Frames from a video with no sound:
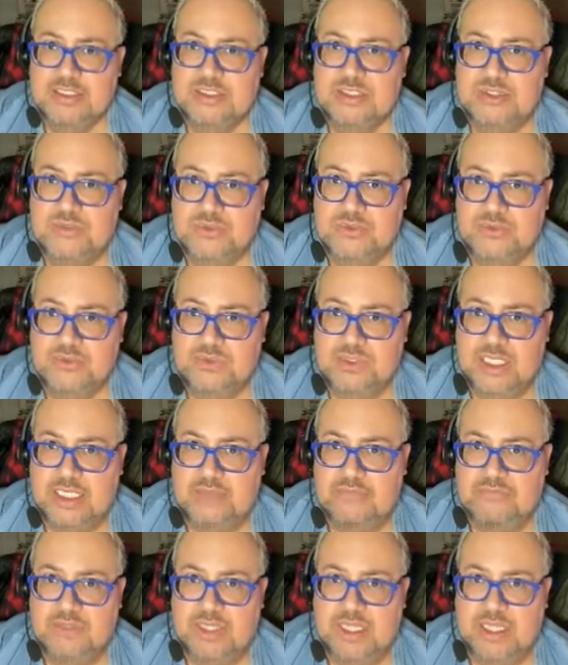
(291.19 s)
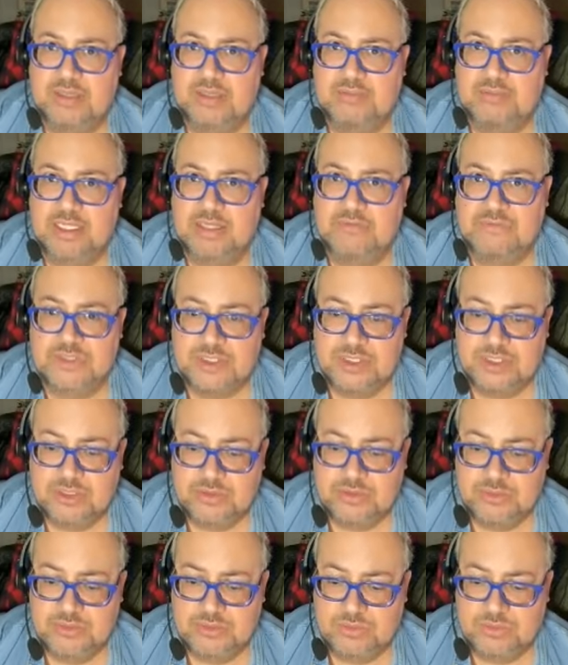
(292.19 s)
to kind of um, give to
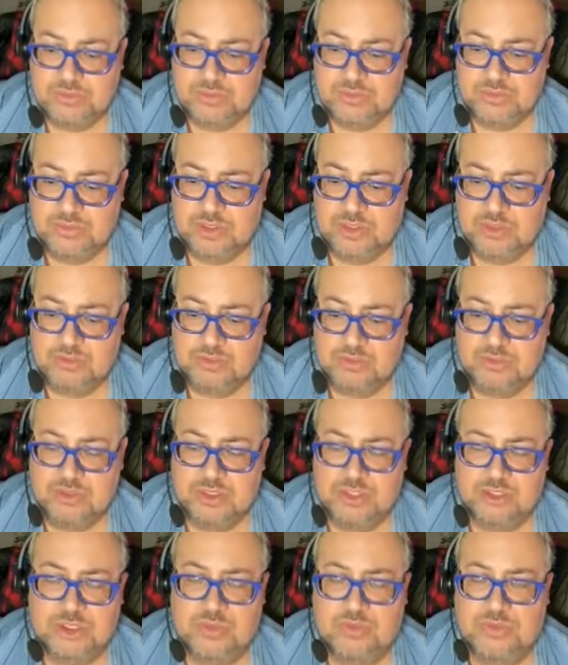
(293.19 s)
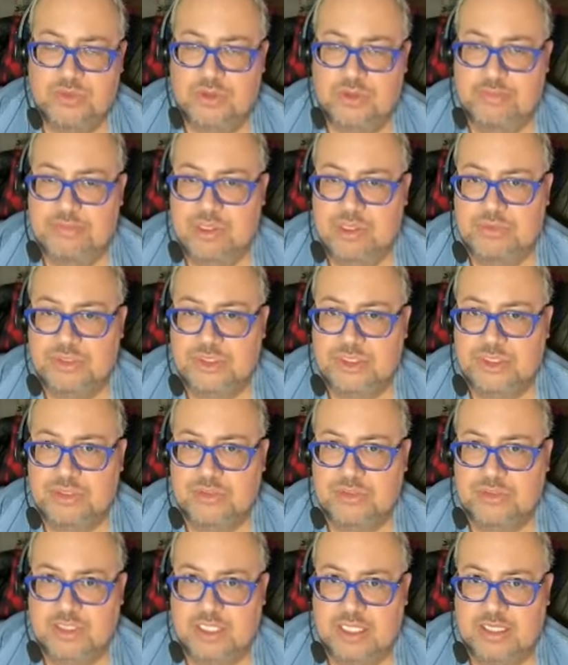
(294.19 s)
you, you know, they're showing their emotion,
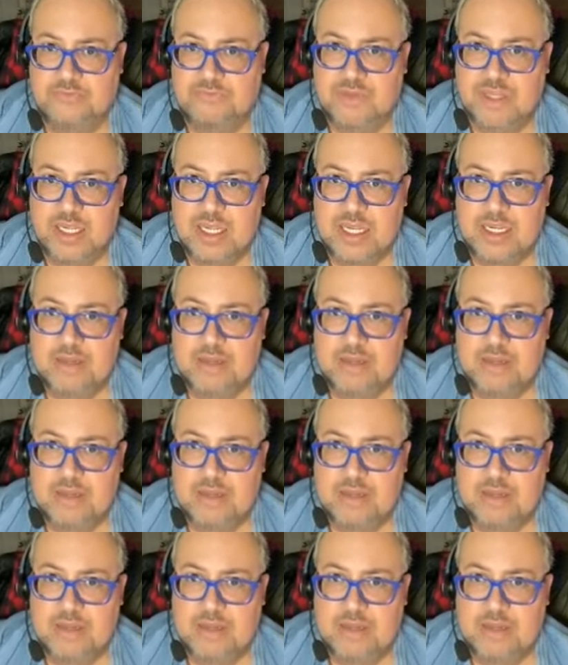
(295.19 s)
their love.